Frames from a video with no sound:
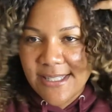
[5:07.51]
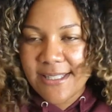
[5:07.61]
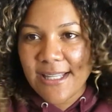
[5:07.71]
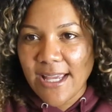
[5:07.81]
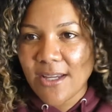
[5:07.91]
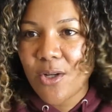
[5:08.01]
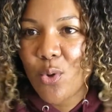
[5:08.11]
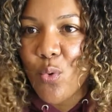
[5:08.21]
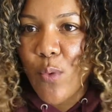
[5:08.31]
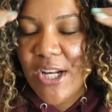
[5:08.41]
is like a
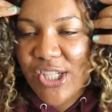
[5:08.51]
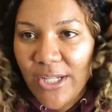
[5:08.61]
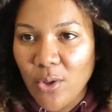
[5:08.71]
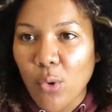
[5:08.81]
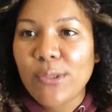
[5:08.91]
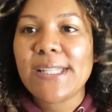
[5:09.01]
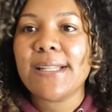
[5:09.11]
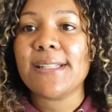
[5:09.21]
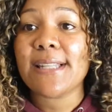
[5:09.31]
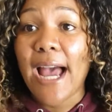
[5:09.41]
whole wash and go
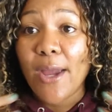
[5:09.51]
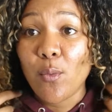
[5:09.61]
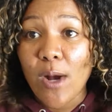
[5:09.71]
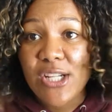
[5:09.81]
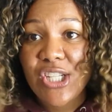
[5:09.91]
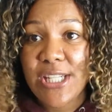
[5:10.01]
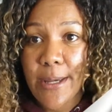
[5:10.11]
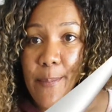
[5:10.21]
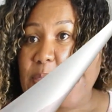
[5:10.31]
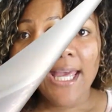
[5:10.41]
since I washed
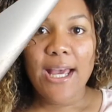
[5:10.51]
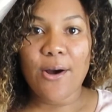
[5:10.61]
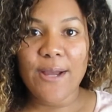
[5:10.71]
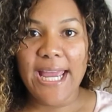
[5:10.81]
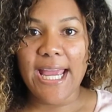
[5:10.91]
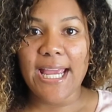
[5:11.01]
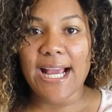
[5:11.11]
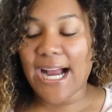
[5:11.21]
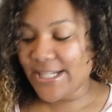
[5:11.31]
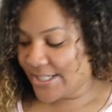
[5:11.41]
them. Okay,
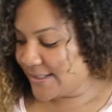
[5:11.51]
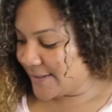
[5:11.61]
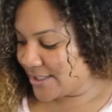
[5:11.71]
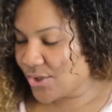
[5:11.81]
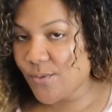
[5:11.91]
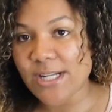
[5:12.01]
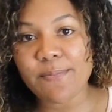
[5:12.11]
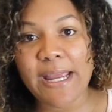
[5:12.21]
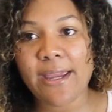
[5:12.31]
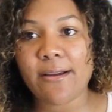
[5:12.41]
I just finished to wash
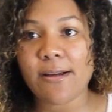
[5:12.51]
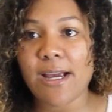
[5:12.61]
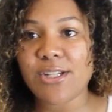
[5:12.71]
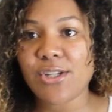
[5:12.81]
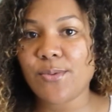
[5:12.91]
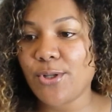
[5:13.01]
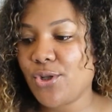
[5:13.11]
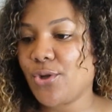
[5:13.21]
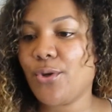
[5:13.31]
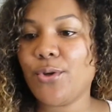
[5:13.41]
my hair. I just want to
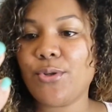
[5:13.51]
show you